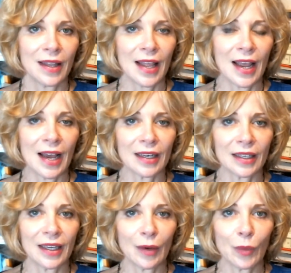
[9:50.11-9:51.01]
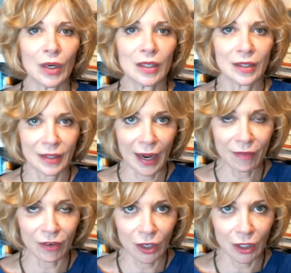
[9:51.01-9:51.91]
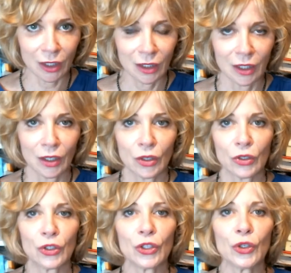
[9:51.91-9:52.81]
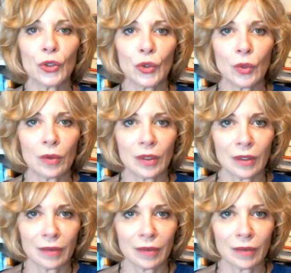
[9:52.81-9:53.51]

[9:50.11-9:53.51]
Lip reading: that it was safer to